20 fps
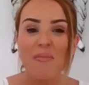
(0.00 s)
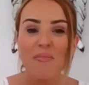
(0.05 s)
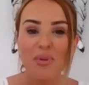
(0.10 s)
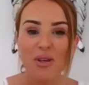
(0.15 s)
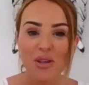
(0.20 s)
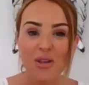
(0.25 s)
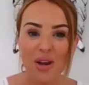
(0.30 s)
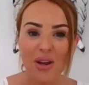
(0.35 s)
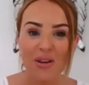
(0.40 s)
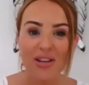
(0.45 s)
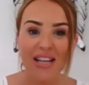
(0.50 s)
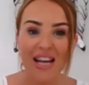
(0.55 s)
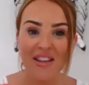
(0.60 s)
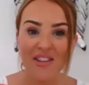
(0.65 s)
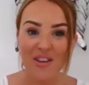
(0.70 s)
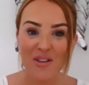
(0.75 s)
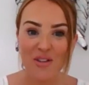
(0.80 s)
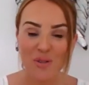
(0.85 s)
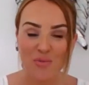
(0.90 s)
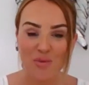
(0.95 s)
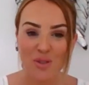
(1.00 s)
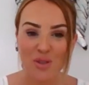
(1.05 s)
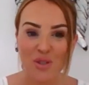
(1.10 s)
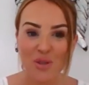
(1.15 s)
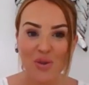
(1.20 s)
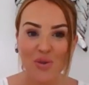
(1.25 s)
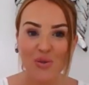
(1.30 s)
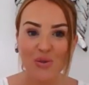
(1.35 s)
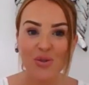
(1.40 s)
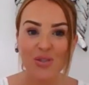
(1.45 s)
But you'll only get those
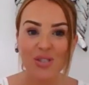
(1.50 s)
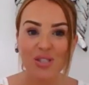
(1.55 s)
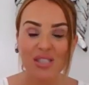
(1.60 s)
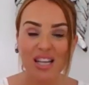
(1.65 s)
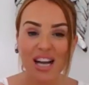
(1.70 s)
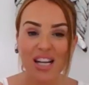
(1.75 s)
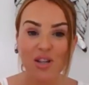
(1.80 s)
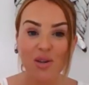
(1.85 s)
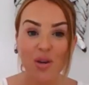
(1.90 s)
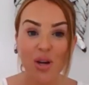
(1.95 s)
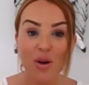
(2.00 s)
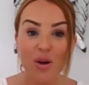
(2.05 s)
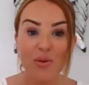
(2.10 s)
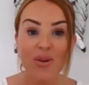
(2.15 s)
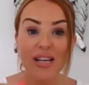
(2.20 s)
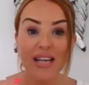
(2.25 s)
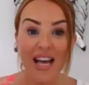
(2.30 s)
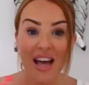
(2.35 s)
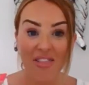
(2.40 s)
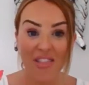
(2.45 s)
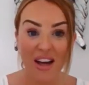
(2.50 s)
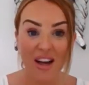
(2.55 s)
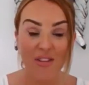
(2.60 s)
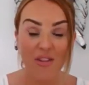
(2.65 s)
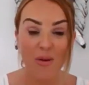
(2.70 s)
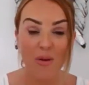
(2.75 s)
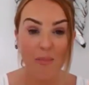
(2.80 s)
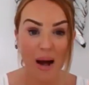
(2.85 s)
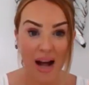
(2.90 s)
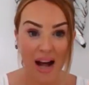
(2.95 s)
results, and you'll only get that
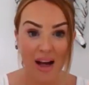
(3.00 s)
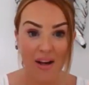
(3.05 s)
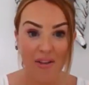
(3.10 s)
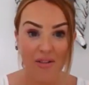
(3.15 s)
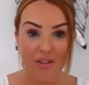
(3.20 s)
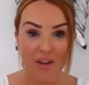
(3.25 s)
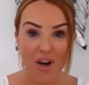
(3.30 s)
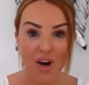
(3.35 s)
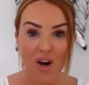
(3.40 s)
on the path